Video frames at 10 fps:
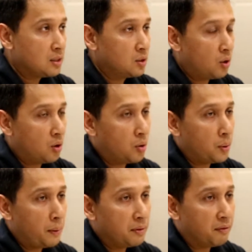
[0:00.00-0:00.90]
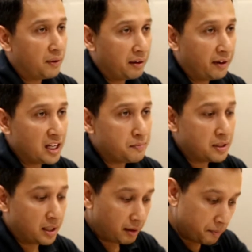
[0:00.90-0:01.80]
So the fun ride is
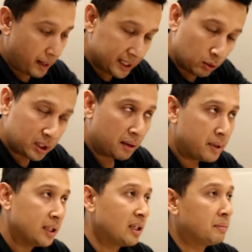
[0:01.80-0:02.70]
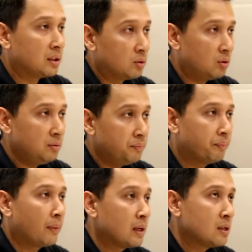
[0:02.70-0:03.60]
basically around Bandar Utama and Taman Tun.
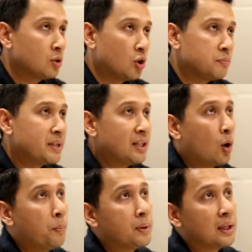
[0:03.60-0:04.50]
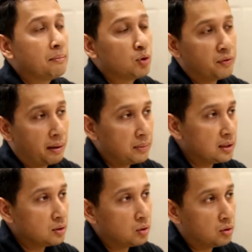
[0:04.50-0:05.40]
So it's basically open up to
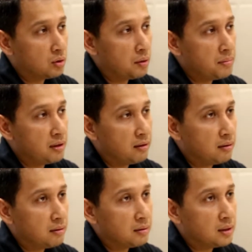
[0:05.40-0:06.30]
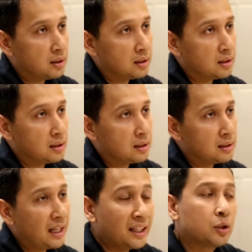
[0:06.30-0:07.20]
families. So it'll be
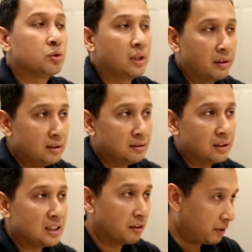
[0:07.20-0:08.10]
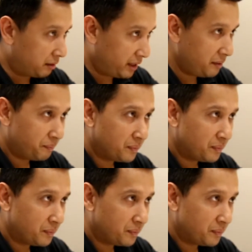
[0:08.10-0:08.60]
nothing too serious. It's a fun ride.